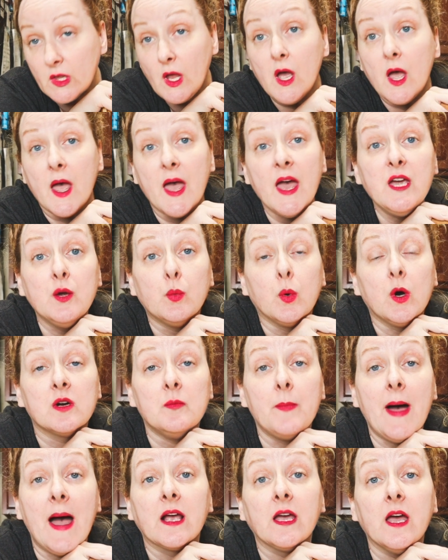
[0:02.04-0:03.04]
Hey,
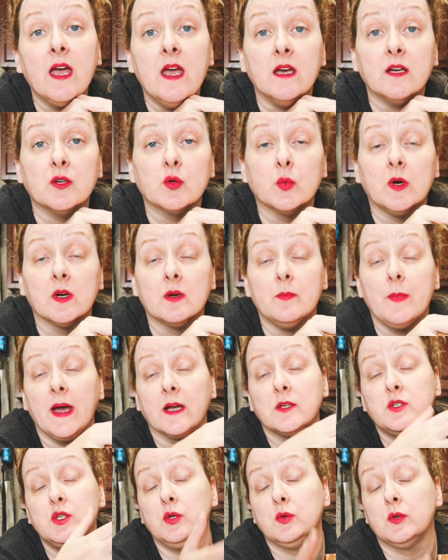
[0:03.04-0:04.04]
welcome back, and welcome
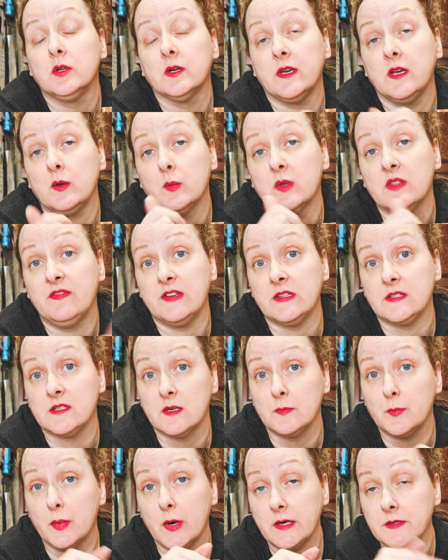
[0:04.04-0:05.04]
back to Cooking with
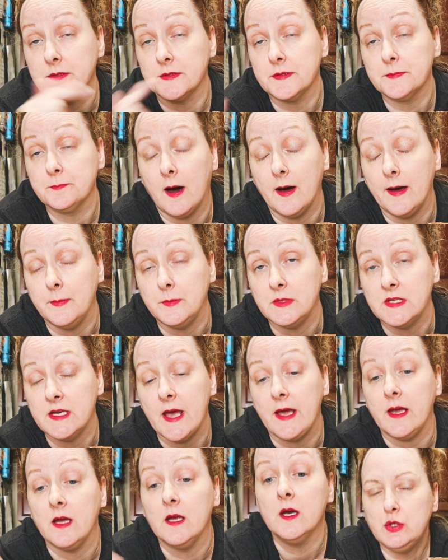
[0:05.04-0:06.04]
Vincent Price. I'm Danae.